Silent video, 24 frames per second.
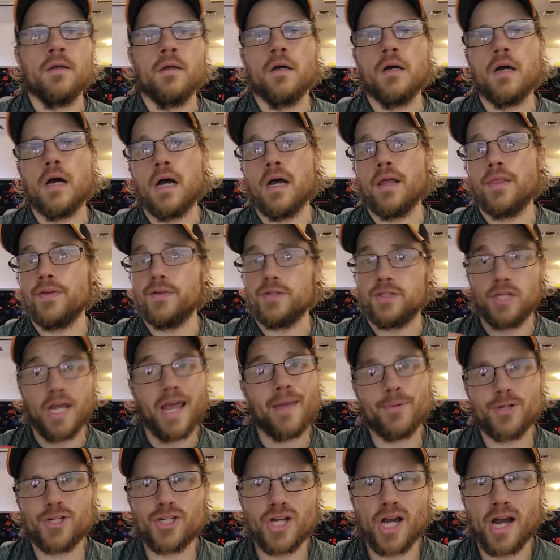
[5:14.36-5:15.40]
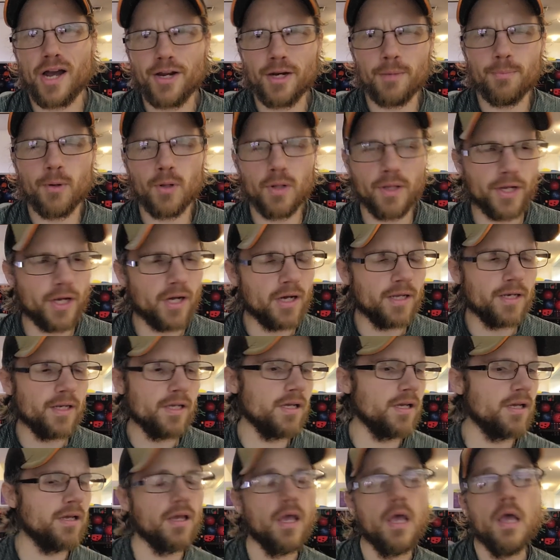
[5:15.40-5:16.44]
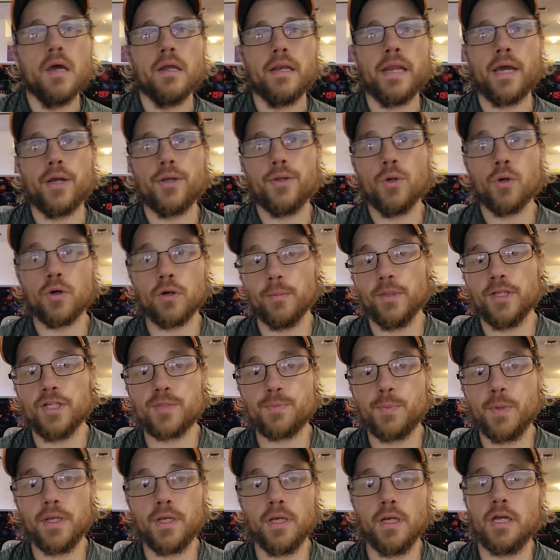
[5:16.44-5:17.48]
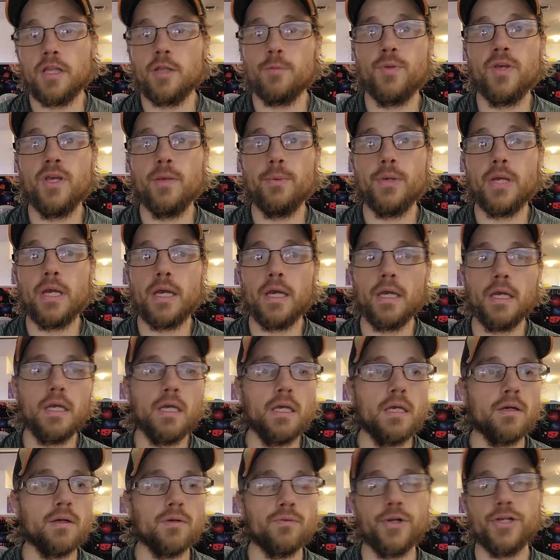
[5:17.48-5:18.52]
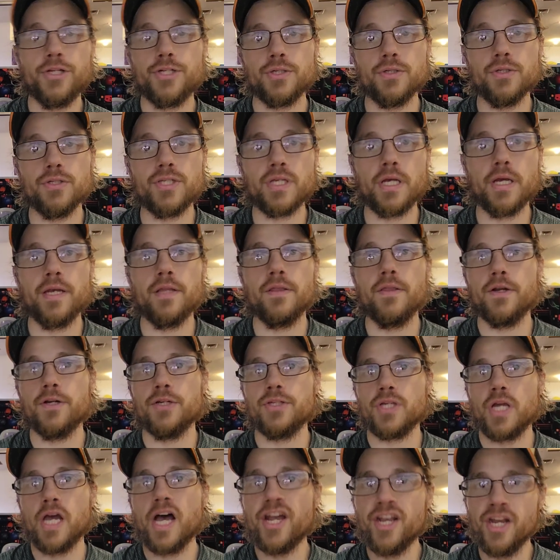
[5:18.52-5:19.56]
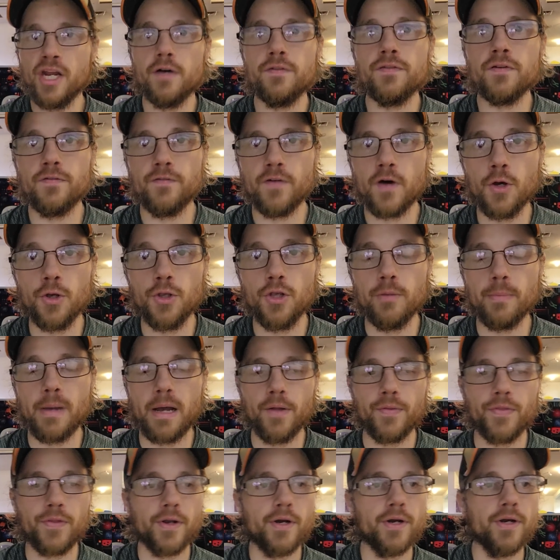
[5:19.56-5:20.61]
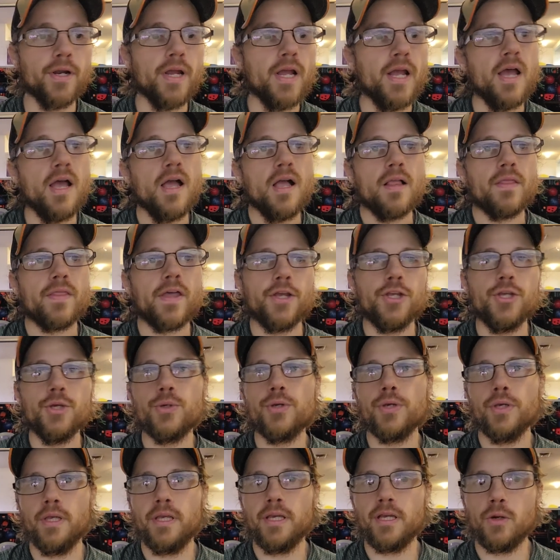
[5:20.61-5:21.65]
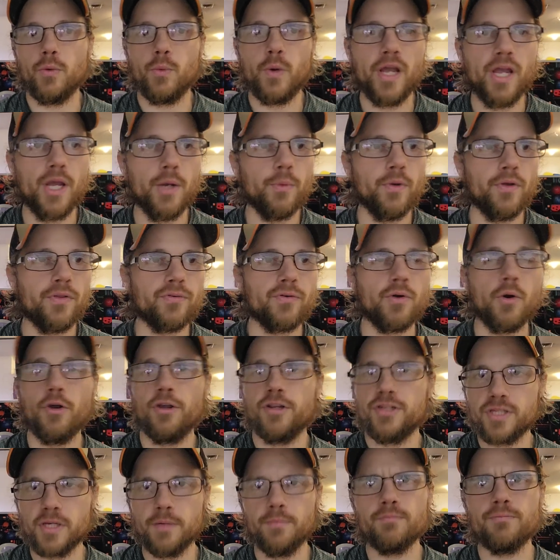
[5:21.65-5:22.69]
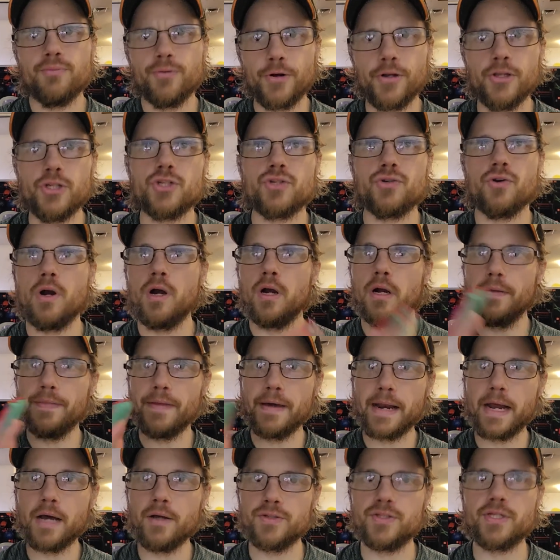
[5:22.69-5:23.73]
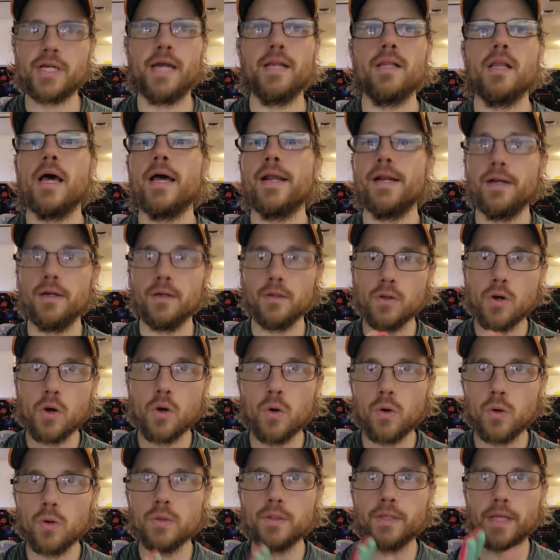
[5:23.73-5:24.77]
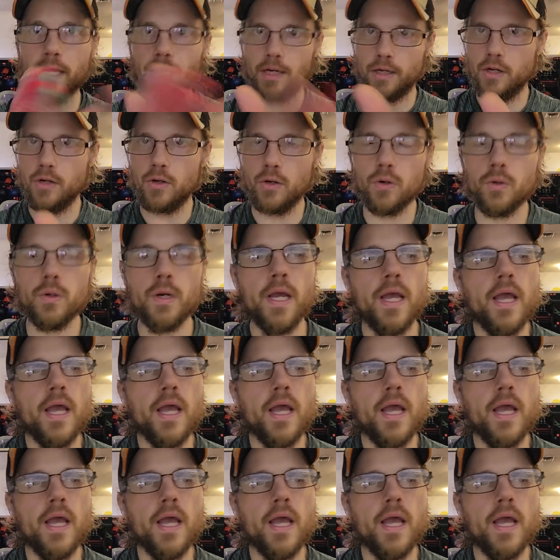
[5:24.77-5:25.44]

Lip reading: The type of shot you're bowling on. Now, normally speaking on the PBA regional side, there's enough volume out there that you can get away with throwing something pretty strong on that outside line and it'll hold and go.